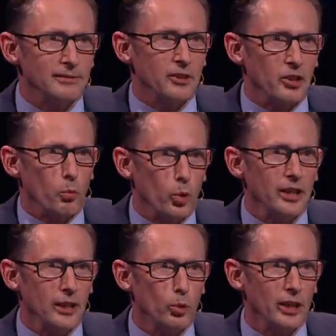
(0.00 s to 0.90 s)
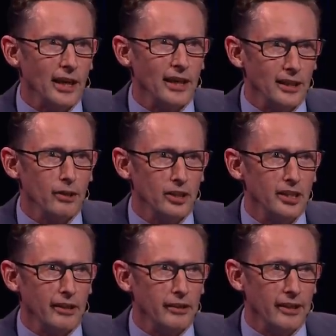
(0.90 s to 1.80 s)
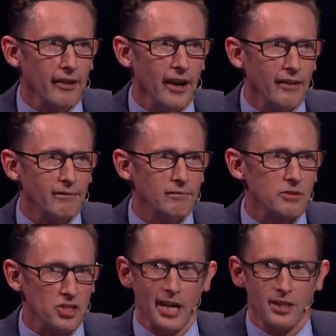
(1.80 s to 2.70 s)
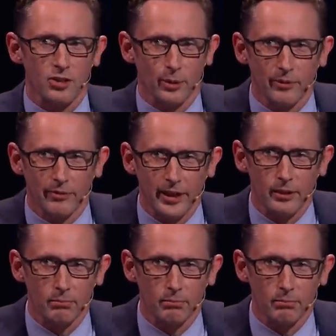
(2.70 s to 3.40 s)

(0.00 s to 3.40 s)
You know, week in, week out, year in, year out. States do it, and they do